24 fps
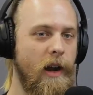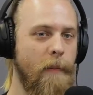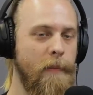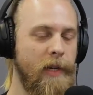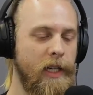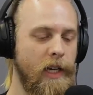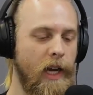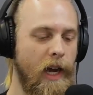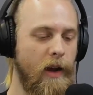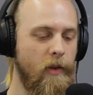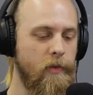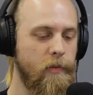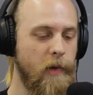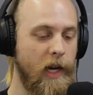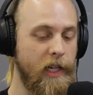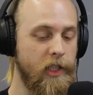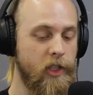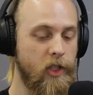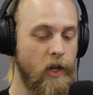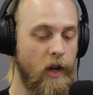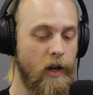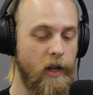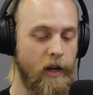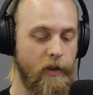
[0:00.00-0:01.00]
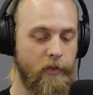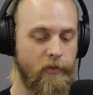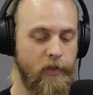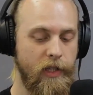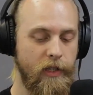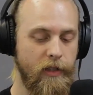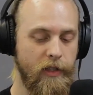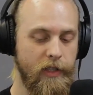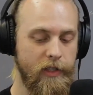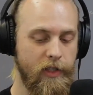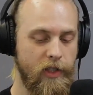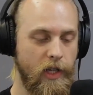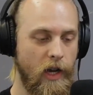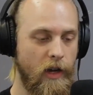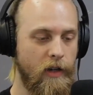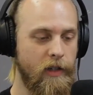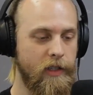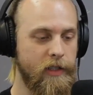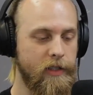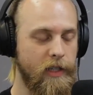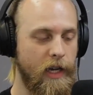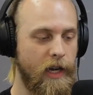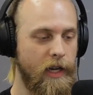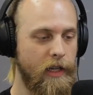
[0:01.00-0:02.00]
I mean, I started, I feel, as young
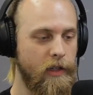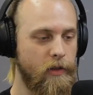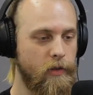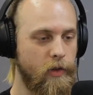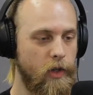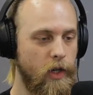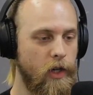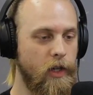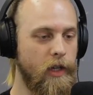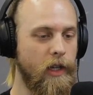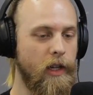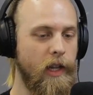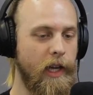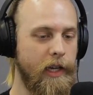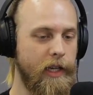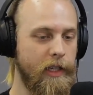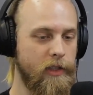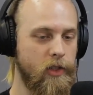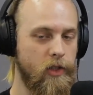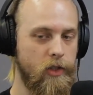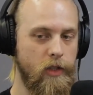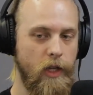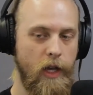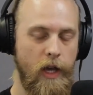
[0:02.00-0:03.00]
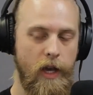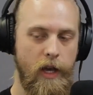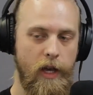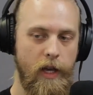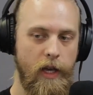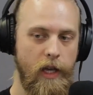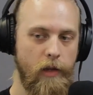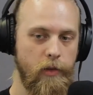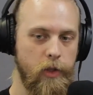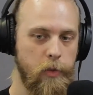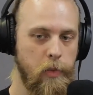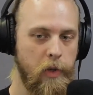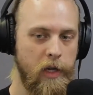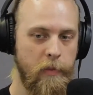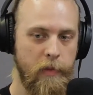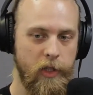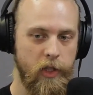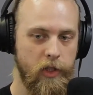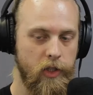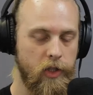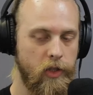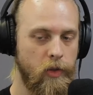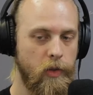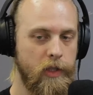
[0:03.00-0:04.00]
as I could. Like it was pretty
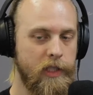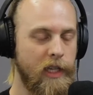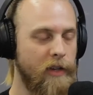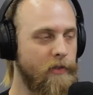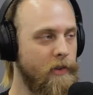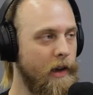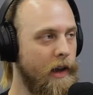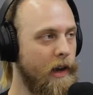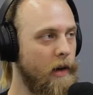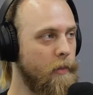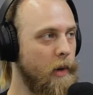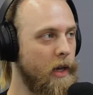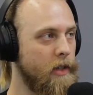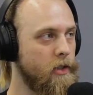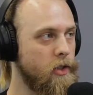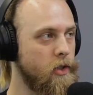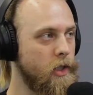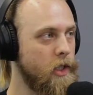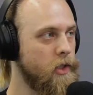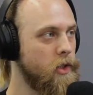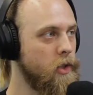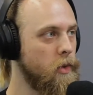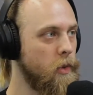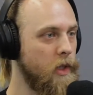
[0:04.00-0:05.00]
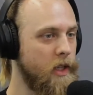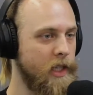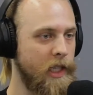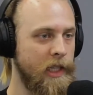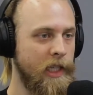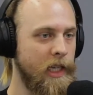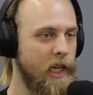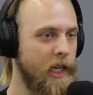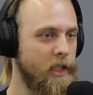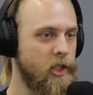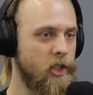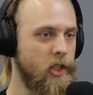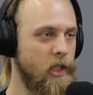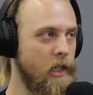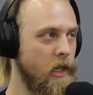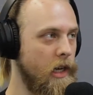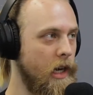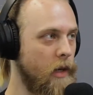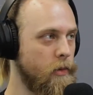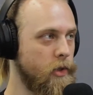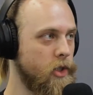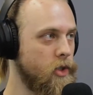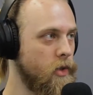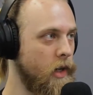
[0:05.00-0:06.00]
much as soon as I found out about jiu-jitsu, within the next year,
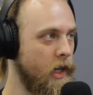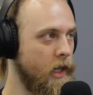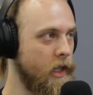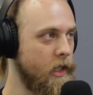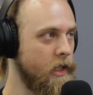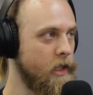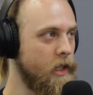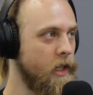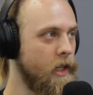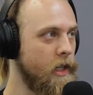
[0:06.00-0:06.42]
I was training.